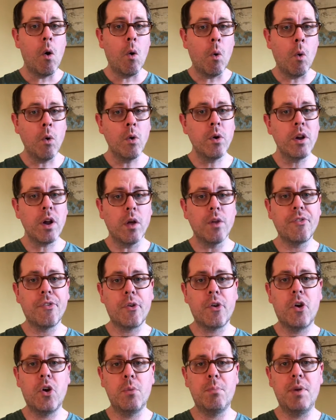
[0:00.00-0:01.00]
Or it also
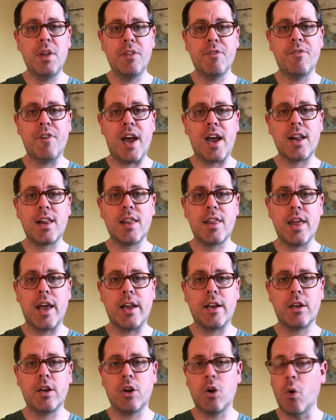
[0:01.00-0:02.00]
could be the fact
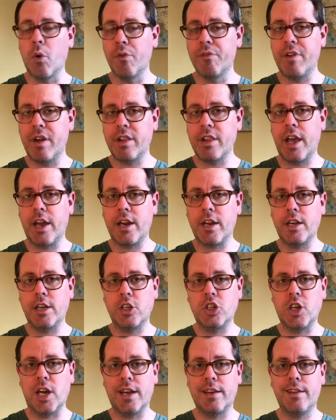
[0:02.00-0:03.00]
that Cole Van Lanen and
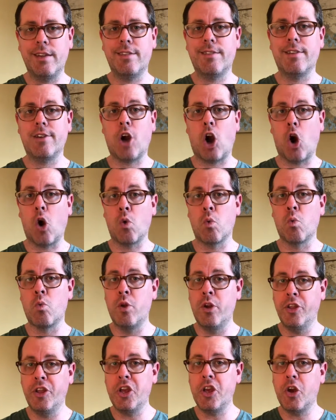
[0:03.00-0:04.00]
John Dietzen are
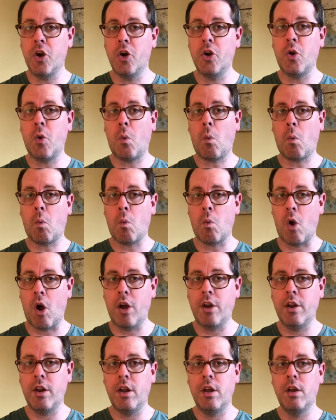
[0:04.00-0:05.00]
really good
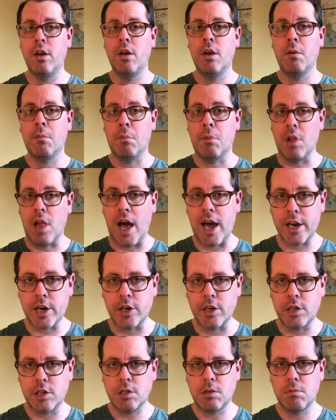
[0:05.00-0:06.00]
run
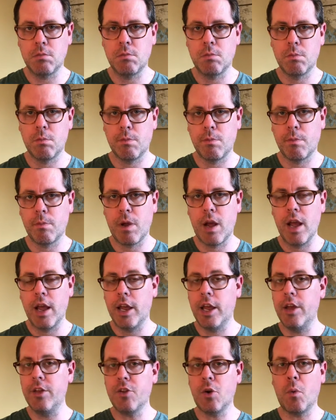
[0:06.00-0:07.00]
blockers.
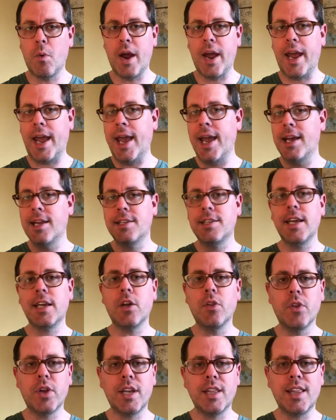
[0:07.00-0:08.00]
Either way, take a
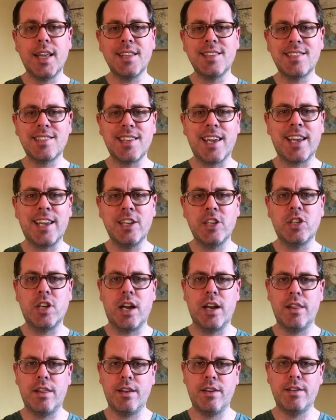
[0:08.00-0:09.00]
look at that second
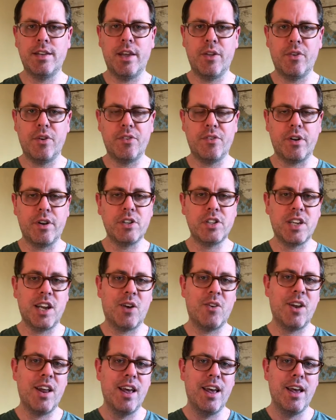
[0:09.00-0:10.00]
Jonathan Taylor
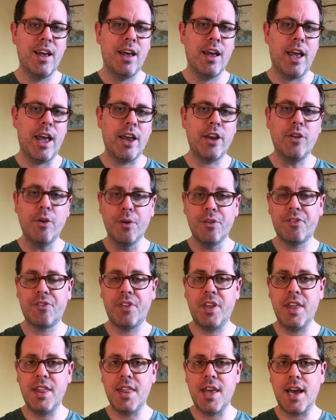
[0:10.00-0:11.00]
touchdown and you'll
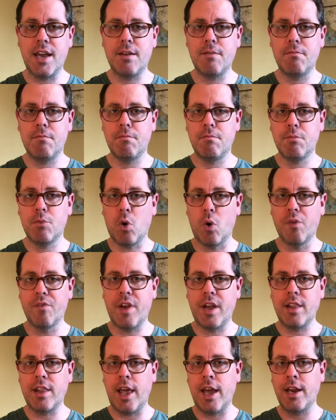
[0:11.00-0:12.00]
see that Cole
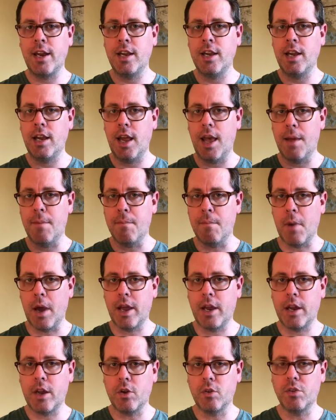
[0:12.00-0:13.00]
Van Lanen and
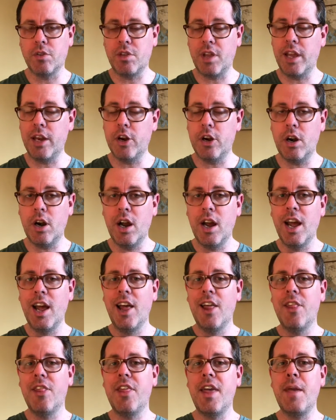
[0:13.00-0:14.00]
Michael Dieter,
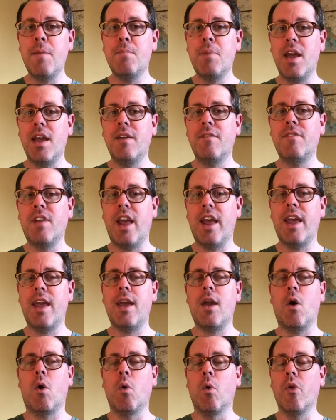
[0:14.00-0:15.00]
they paved
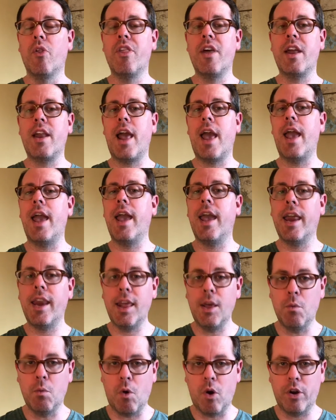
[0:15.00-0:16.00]
a hole that
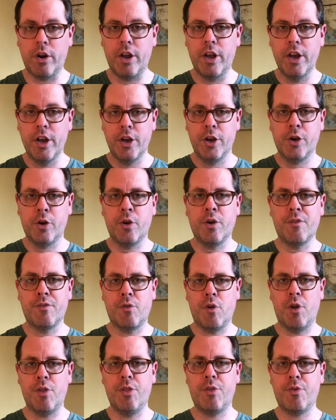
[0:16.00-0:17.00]
anyone could have
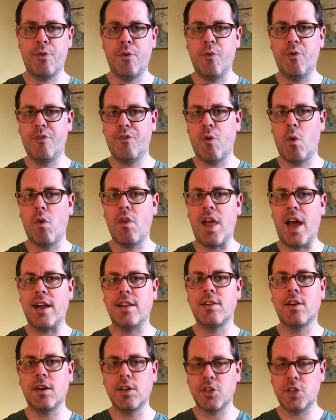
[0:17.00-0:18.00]
run through for that
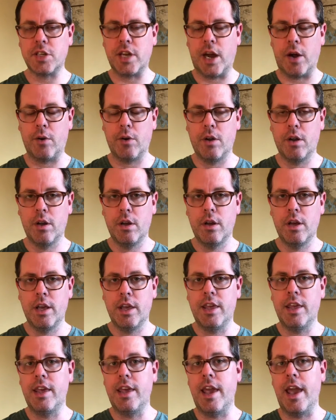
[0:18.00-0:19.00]
touchdown.
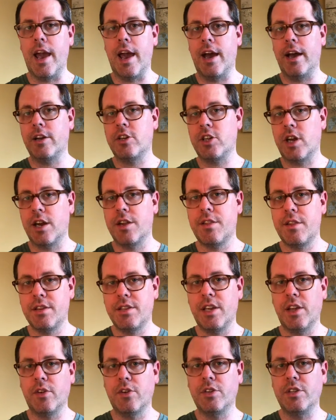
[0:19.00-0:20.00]
Yeah, Jonathan
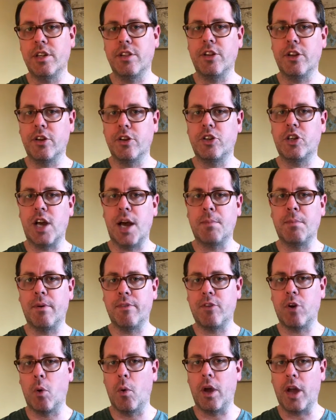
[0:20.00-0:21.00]
Taylor did the good job
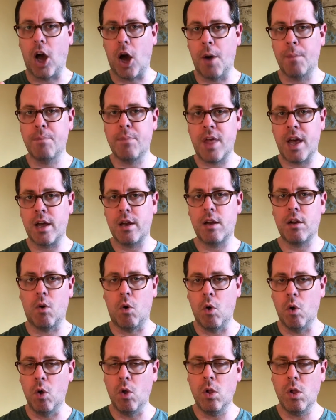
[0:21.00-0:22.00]
of going up that
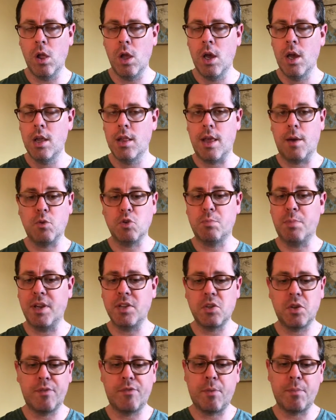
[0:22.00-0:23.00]
hole that was
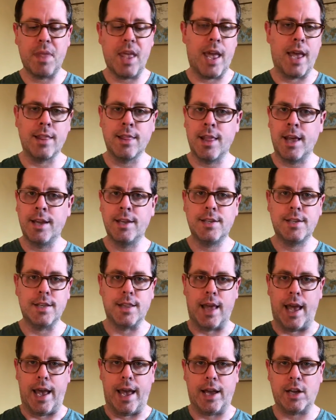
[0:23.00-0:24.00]
basically from the end line to
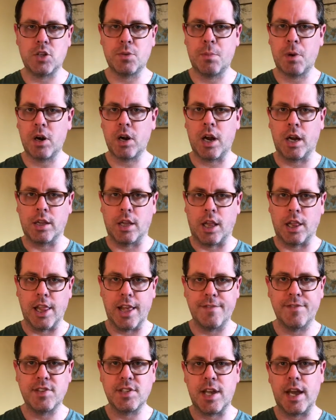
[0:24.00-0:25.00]
the hash mark on the
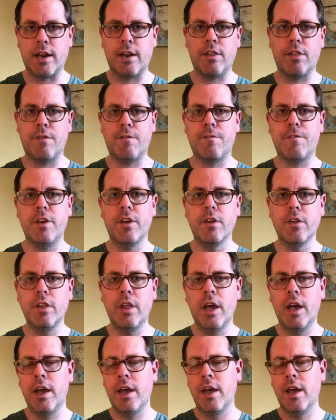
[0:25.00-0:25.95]
left side of the field,